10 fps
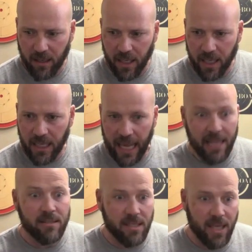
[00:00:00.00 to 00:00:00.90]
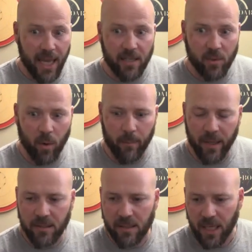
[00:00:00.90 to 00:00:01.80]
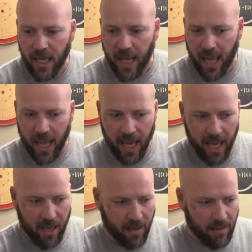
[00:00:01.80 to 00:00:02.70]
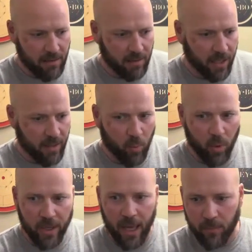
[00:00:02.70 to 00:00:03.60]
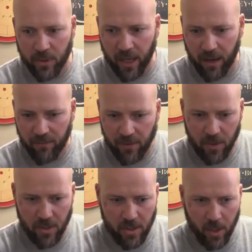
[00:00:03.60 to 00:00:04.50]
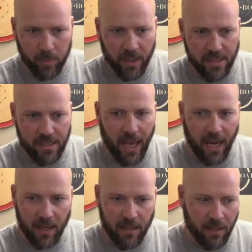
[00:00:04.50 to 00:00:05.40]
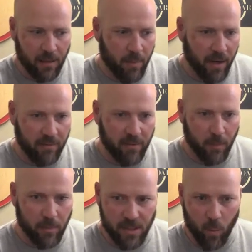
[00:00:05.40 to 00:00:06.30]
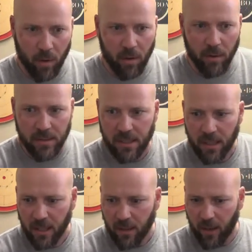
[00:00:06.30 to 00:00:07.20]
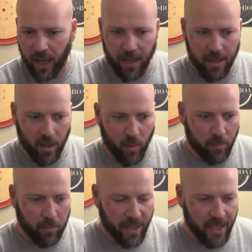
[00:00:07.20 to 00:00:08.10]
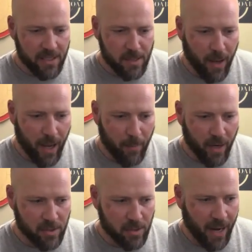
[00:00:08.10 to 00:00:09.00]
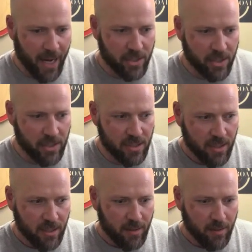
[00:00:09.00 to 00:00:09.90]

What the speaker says: in NCAA tournaments. And like Roy Campbell and I, a few years ago, placed second in competitive doubles at Worlds. You know, we've played in some high presser matches,